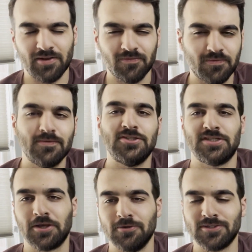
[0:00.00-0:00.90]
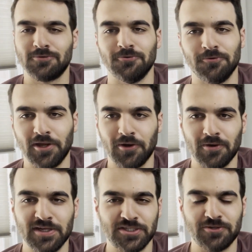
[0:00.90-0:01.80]
of just goes through their
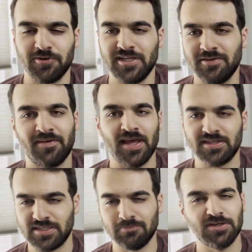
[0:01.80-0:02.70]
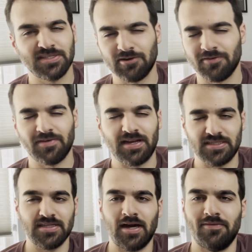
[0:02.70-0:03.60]
history. It's a military
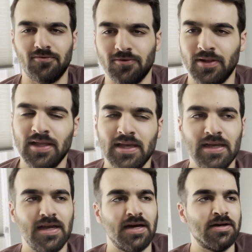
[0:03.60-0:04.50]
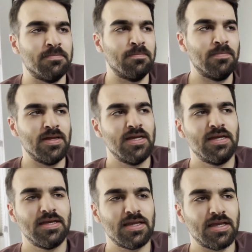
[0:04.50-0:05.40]
fantasy novel.
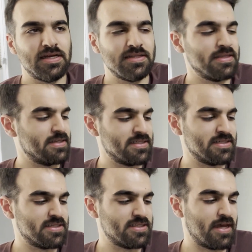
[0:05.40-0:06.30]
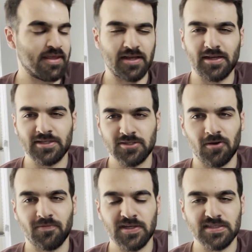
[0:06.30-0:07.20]
Yeah, this is just, I think, can
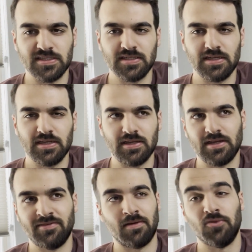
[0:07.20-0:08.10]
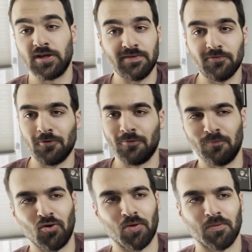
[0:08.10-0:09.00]
serve as, if I'm looking for
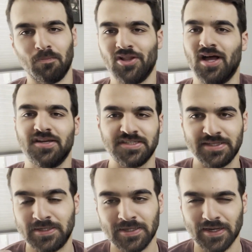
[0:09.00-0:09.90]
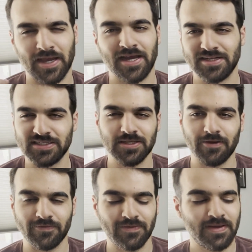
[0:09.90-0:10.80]
more Malazan kind of
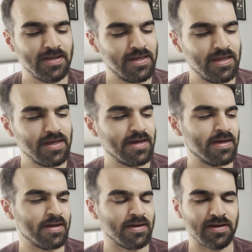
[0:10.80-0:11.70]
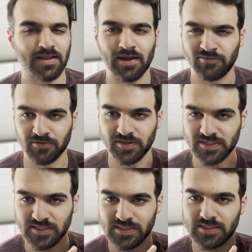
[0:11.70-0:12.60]
stuff, I've heard this
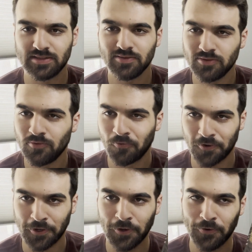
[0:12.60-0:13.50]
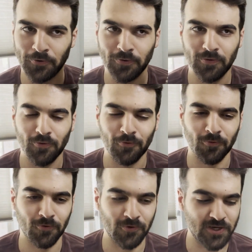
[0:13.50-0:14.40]
is where to go,
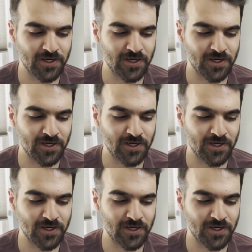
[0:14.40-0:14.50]
or,